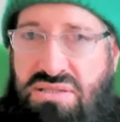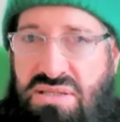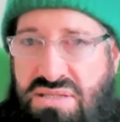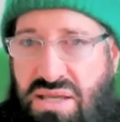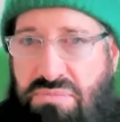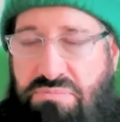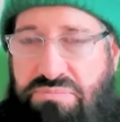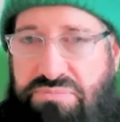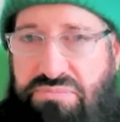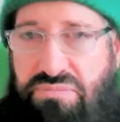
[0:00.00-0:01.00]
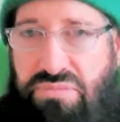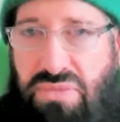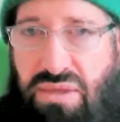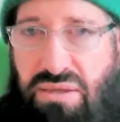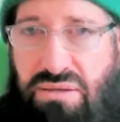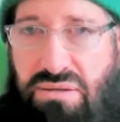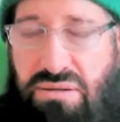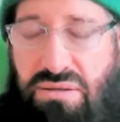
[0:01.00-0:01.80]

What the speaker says: the same. Yeah.